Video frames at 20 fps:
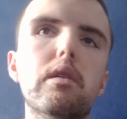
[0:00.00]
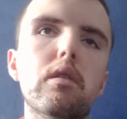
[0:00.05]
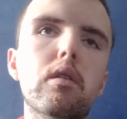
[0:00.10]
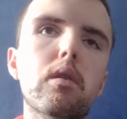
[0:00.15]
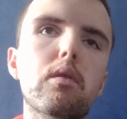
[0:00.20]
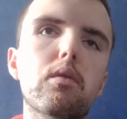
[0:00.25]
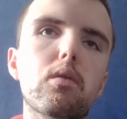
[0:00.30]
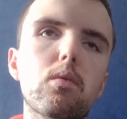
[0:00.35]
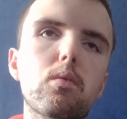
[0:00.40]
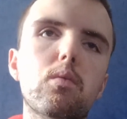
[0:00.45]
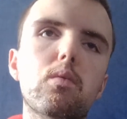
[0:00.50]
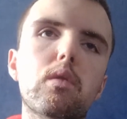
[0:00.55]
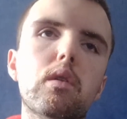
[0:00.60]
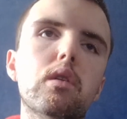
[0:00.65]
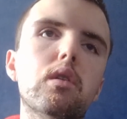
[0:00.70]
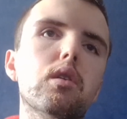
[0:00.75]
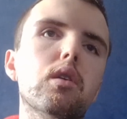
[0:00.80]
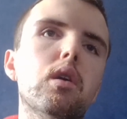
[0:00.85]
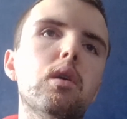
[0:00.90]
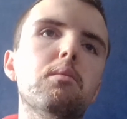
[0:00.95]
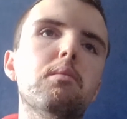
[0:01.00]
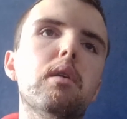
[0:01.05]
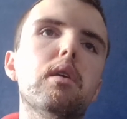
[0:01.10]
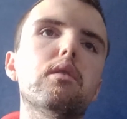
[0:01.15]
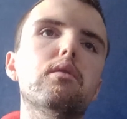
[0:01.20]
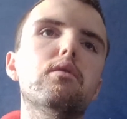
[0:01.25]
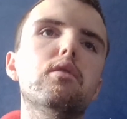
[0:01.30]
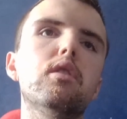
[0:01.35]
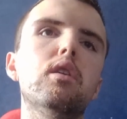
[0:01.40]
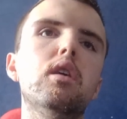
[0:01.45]
You know, it's causing so
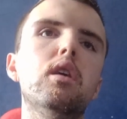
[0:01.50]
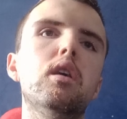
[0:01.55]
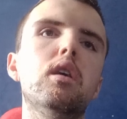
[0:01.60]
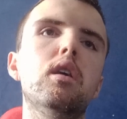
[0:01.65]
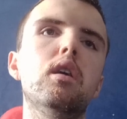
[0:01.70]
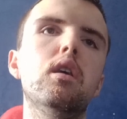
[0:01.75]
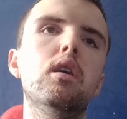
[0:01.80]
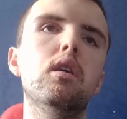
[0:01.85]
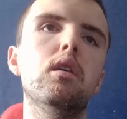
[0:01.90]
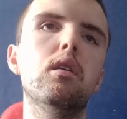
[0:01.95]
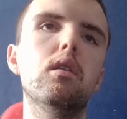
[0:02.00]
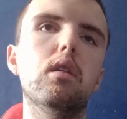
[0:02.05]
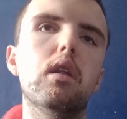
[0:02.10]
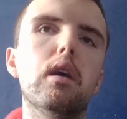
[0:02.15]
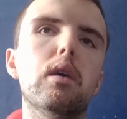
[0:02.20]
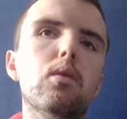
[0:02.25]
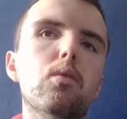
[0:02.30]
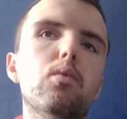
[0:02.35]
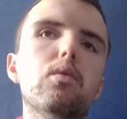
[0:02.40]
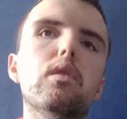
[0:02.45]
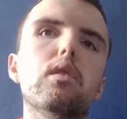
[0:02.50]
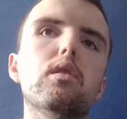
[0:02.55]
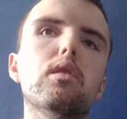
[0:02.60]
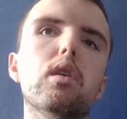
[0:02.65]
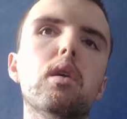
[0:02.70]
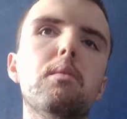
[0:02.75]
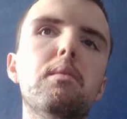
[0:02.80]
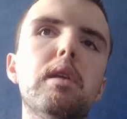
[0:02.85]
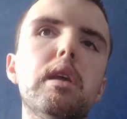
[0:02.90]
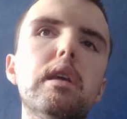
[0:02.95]
much, like, causing
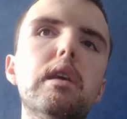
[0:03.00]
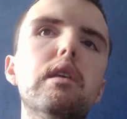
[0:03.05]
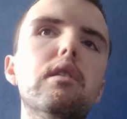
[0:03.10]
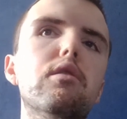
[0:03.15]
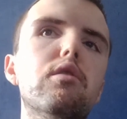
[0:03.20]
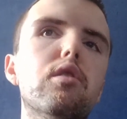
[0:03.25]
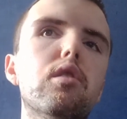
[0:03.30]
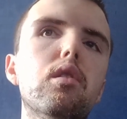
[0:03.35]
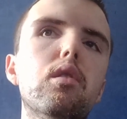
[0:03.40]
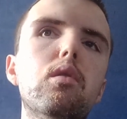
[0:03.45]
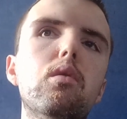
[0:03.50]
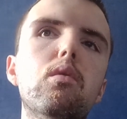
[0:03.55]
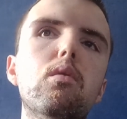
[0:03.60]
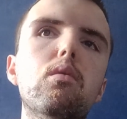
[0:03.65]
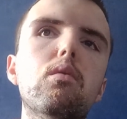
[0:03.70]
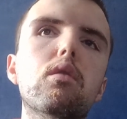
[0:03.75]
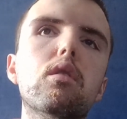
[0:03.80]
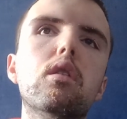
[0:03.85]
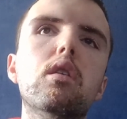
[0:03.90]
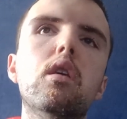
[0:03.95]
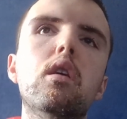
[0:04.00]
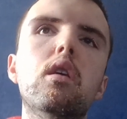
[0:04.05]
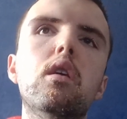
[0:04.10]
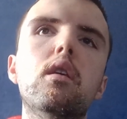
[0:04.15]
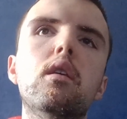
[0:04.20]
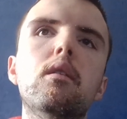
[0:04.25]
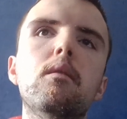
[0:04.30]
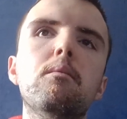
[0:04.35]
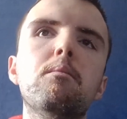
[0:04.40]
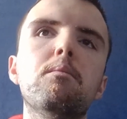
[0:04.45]
so many issues,
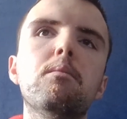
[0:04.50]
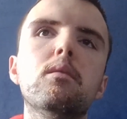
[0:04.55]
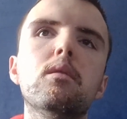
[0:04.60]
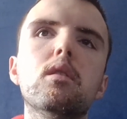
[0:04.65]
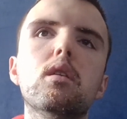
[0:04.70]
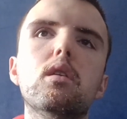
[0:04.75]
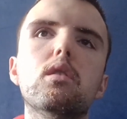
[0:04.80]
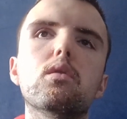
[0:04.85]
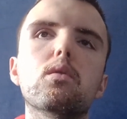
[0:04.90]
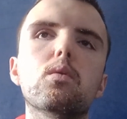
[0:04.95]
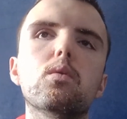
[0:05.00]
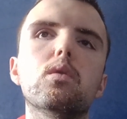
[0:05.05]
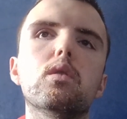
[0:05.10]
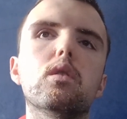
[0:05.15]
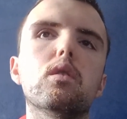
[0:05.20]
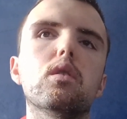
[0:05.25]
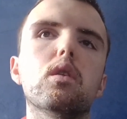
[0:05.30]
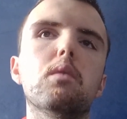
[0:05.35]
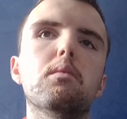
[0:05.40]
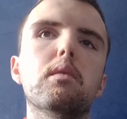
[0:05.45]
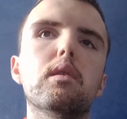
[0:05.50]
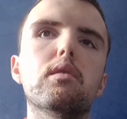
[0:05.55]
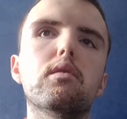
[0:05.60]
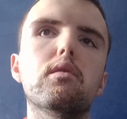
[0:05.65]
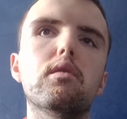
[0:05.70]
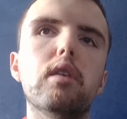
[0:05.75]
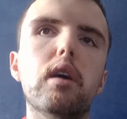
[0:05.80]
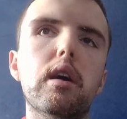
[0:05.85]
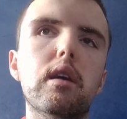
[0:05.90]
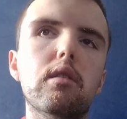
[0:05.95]
causing so
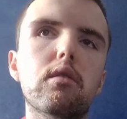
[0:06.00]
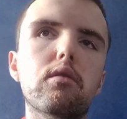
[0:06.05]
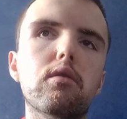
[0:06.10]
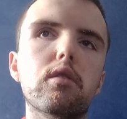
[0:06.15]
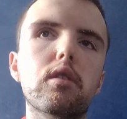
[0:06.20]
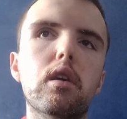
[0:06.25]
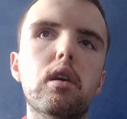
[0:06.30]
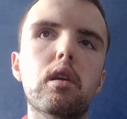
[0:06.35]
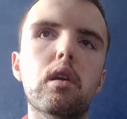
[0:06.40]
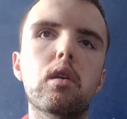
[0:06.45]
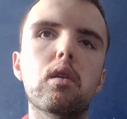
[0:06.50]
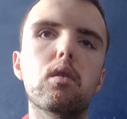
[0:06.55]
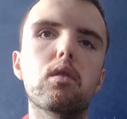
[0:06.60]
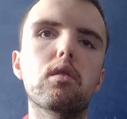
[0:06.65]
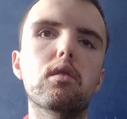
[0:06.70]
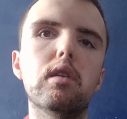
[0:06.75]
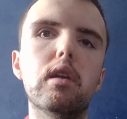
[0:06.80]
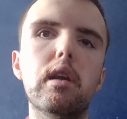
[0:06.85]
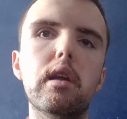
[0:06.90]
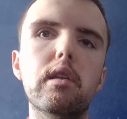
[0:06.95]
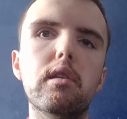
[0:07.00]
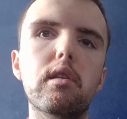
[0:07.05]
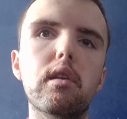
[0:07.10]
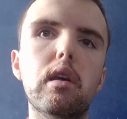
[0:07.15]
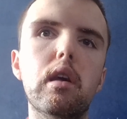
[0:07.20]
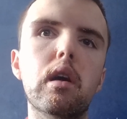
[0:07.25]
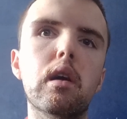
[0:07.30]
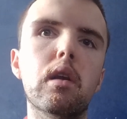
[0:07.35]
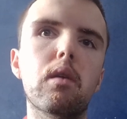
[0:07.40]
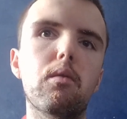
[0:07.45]
much tension and
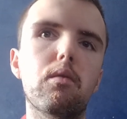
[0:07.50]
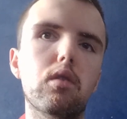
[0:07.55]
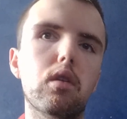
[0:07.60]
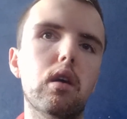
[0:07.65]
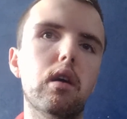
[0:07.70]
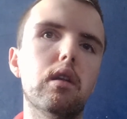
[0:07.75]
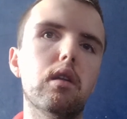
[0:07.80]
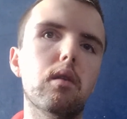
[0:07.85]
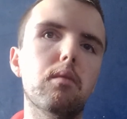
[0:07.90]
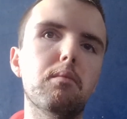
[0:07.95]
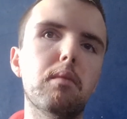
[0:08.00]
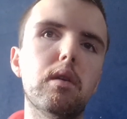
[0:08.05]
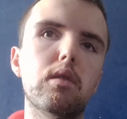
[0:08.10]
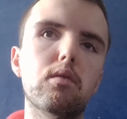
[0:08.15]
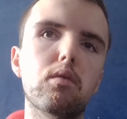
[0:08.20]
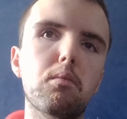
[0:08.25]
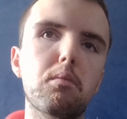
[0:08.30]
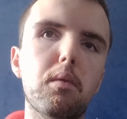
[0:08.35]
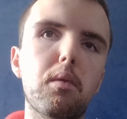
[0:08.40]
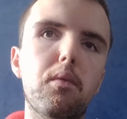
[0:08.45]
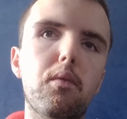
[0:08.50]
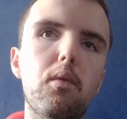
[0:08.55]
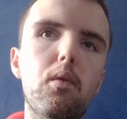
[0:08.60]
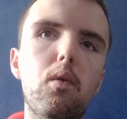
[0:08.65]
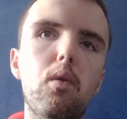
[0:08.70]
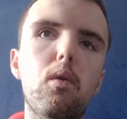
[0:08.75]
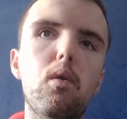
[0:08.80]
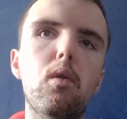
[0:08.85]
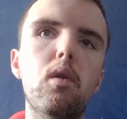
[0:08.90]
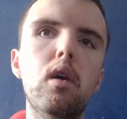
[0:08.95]
hostility, and obviously, as I've mentioned
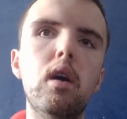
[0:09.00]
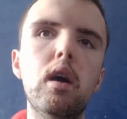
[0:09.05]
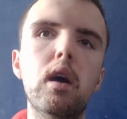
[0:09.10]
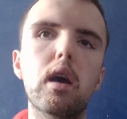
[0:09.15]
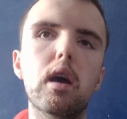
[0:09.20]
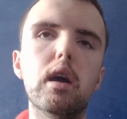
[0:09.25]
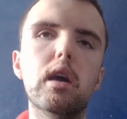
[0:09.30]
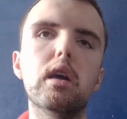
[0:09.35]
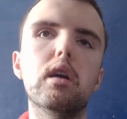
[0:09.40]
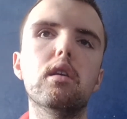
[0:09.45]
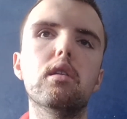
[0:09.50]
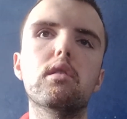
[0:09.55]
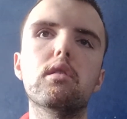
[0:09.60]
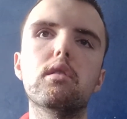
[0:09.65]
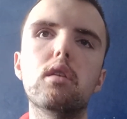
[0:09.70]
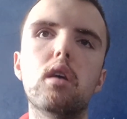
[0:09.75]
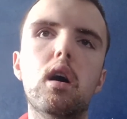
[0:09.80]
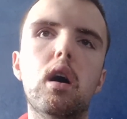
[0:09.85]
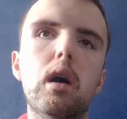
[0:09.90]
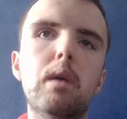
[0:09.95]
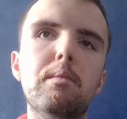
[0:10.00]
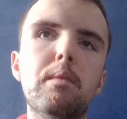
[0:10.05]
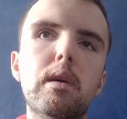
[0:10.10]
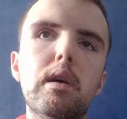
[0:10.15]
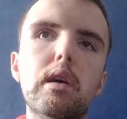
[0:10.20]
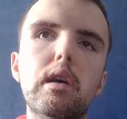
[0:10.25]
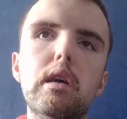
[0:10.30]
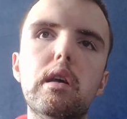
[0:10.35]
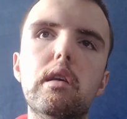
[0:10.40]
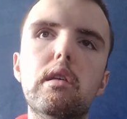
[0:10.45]
before, here,
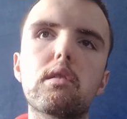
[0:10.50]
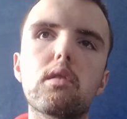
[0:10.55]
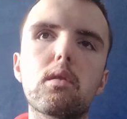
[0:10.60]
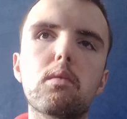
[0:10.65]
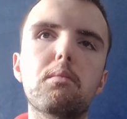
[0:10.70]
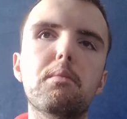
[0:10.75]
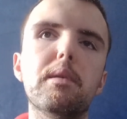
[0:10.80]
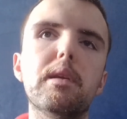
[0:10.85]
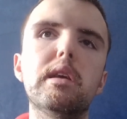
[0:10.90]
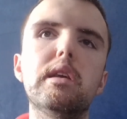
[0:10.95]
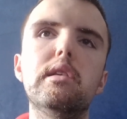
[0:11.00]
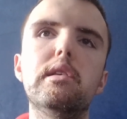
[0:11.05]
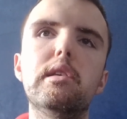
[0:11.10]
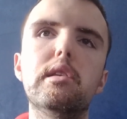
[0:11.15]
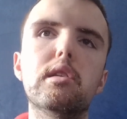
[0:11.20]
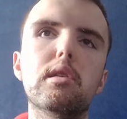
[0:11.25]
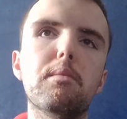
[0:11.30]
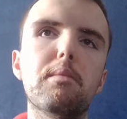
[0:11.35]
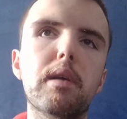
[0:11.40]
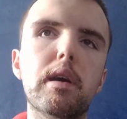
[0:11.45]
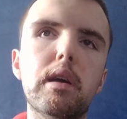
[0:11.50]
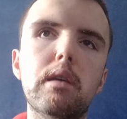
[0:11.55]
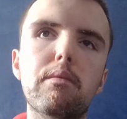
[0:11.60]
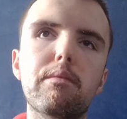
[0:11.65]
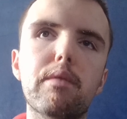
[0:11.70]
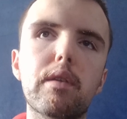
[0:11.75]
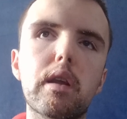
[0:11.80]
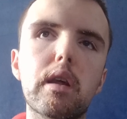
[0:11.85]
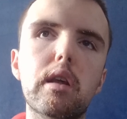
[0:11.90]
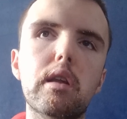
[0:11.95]
Starmer is completely to
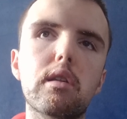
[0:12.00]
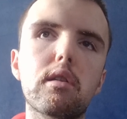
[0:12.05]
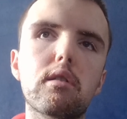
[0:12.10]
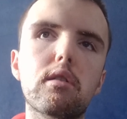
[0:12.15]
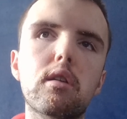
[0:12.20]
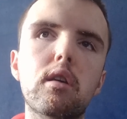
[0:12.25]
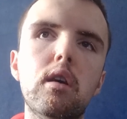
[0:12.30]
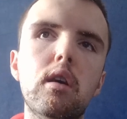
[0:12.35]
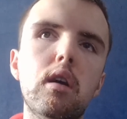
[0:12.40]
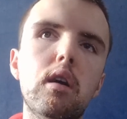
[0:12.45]
blame for this.